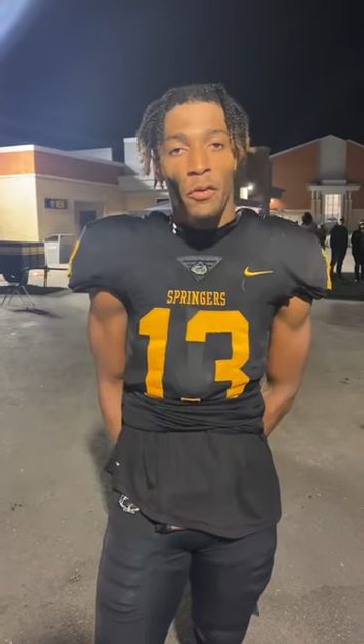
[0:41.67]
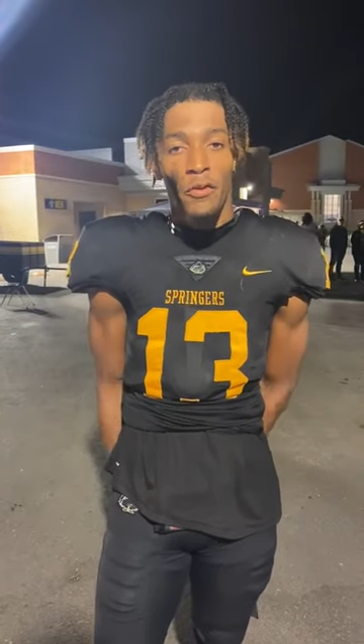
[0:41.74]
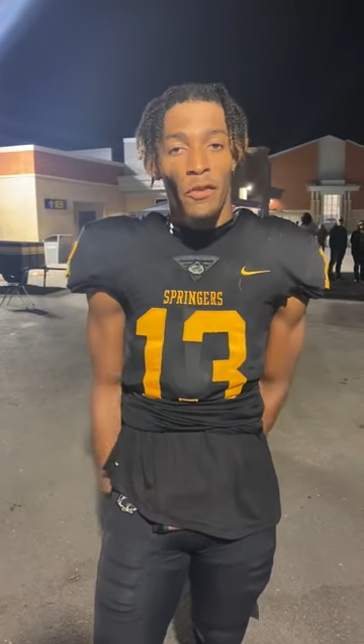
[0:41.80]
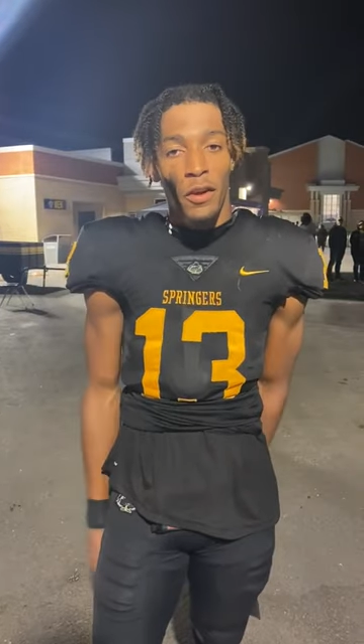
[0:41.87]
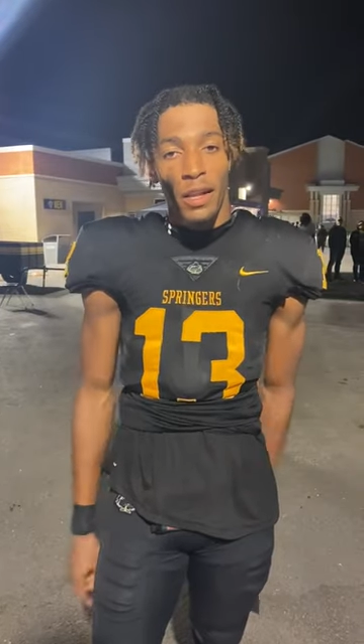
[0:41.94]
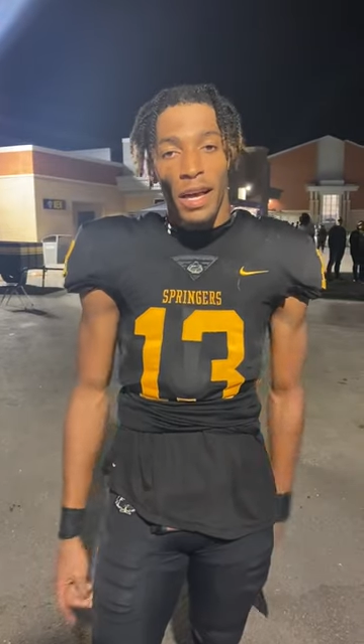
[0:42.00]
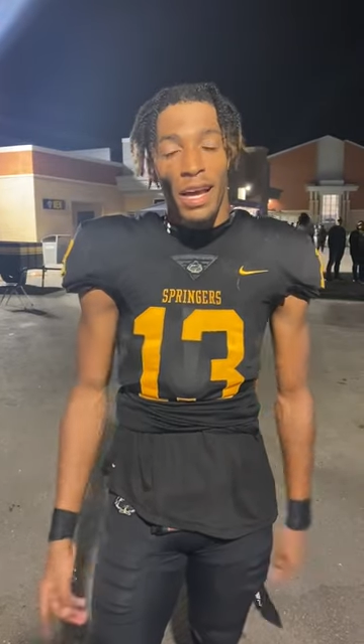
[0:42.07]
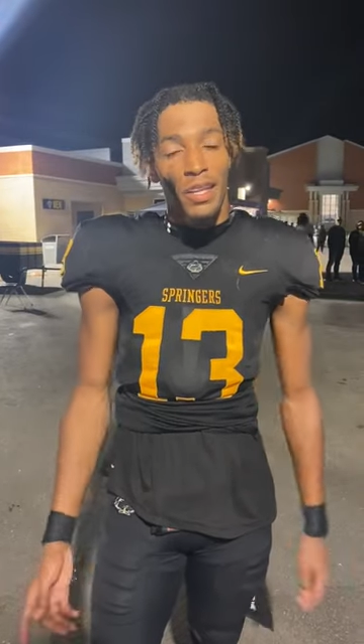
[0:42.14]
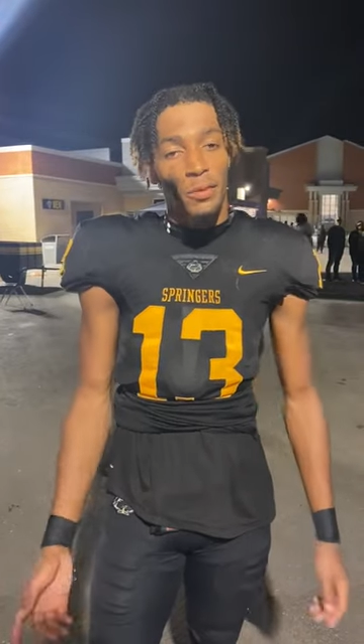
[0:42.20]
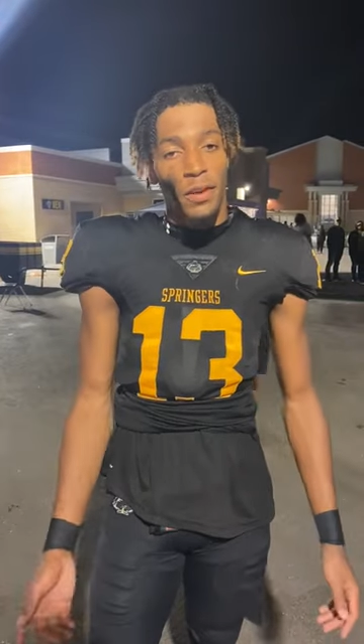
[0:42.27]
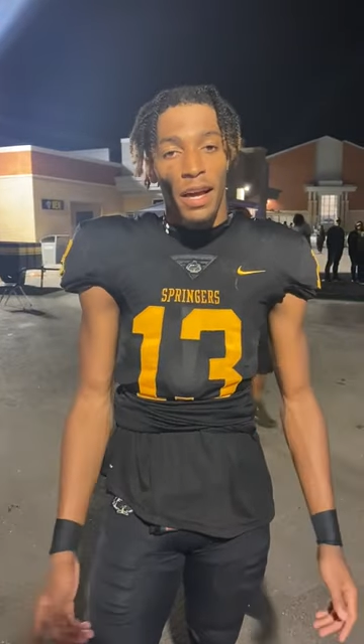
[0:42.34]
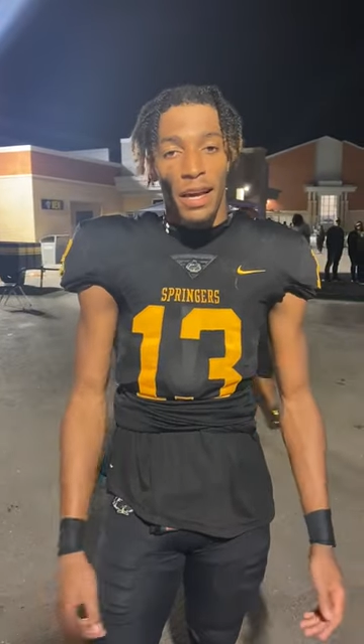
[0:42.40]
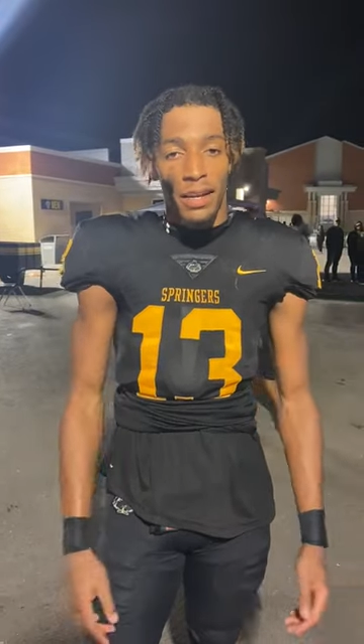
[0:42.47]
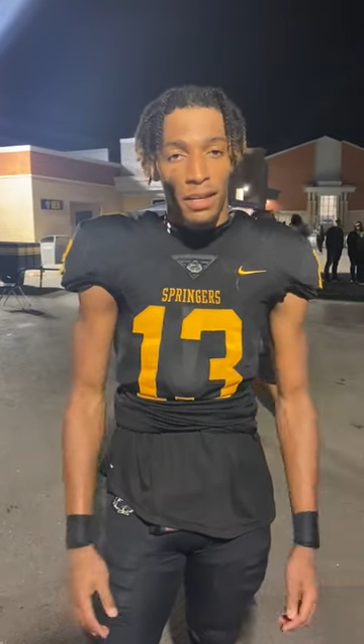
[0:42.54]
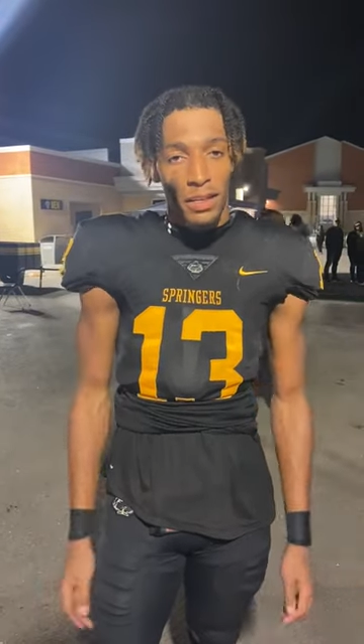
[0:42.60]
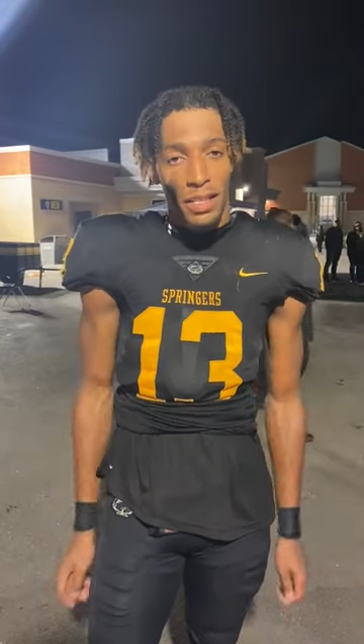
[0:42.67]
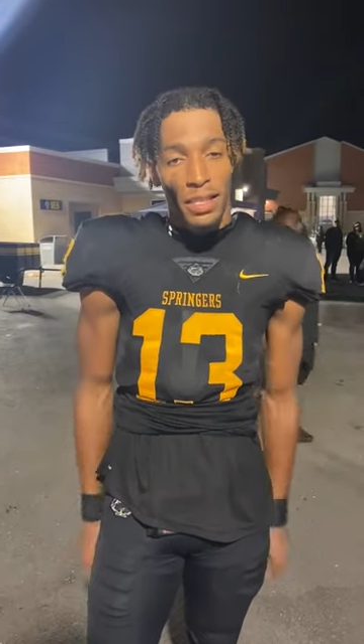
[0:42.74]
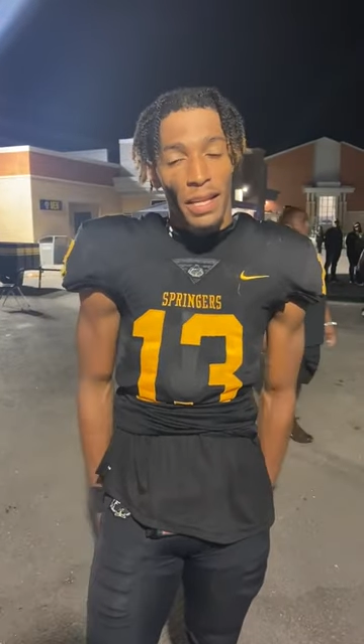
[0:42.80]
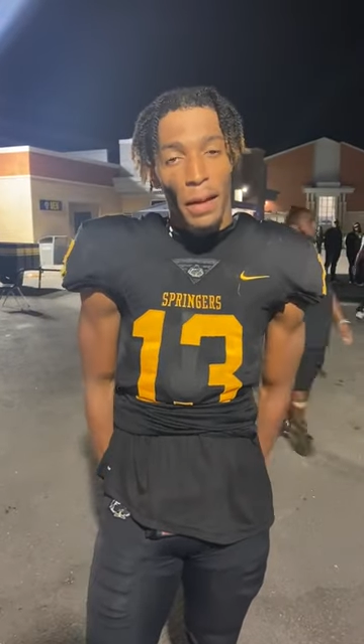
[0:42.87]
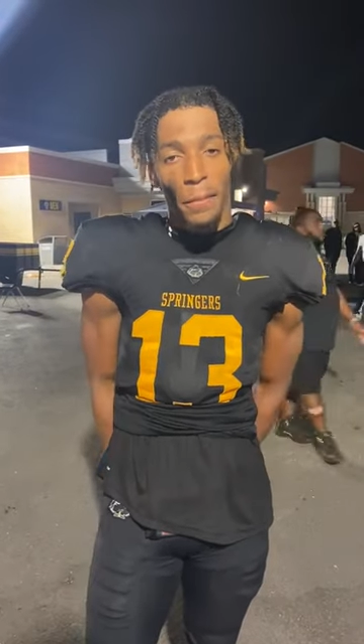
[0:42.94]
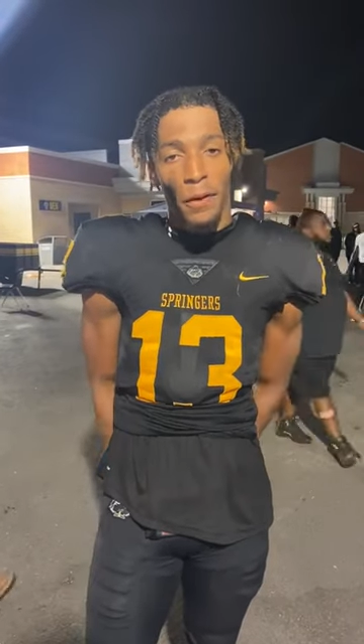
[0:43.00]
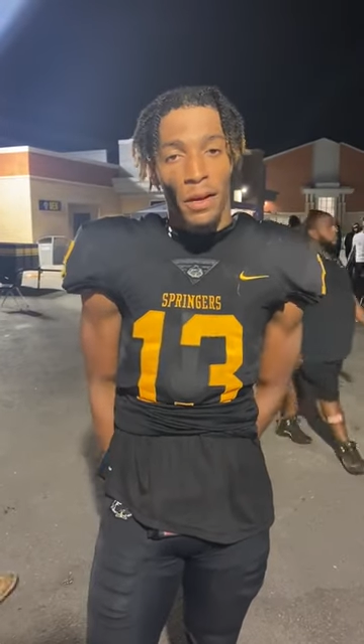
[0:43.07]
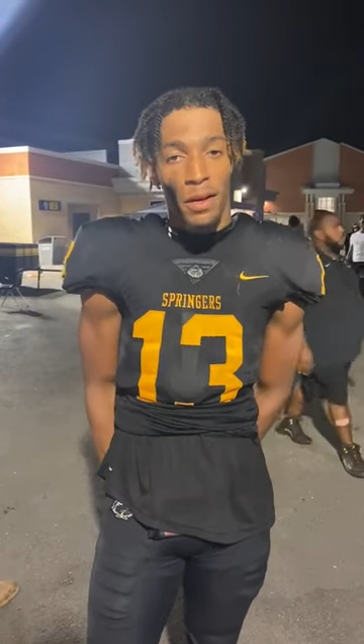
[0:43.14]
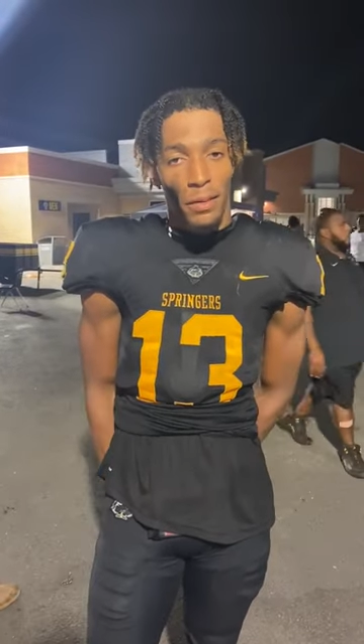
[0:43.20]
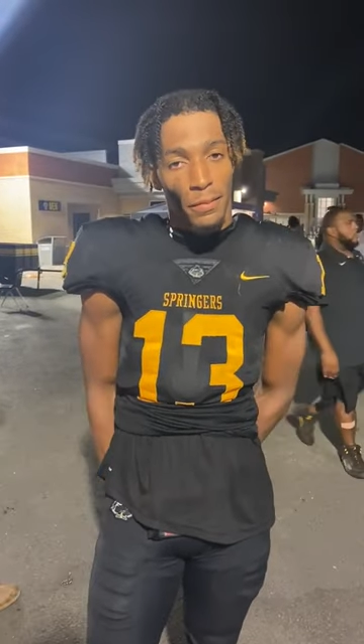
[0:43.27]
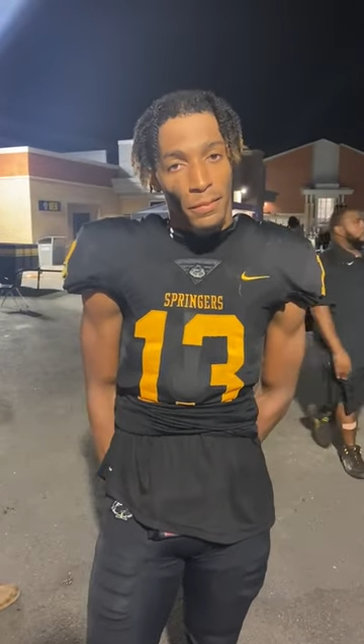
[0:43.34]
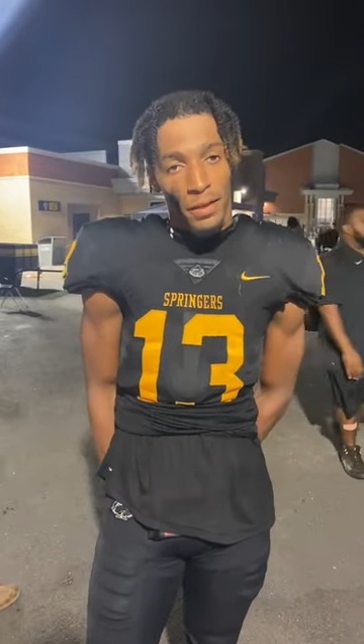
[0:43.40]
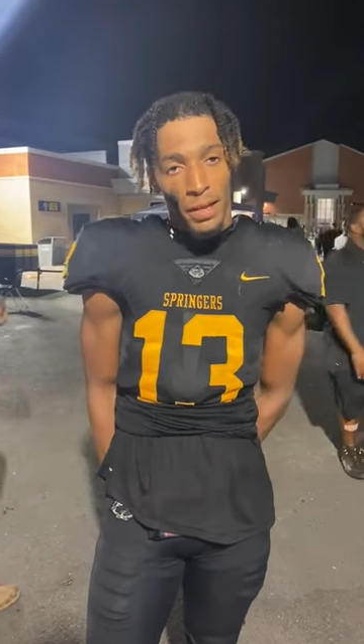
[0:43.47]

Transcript: We realized we gotta step it up.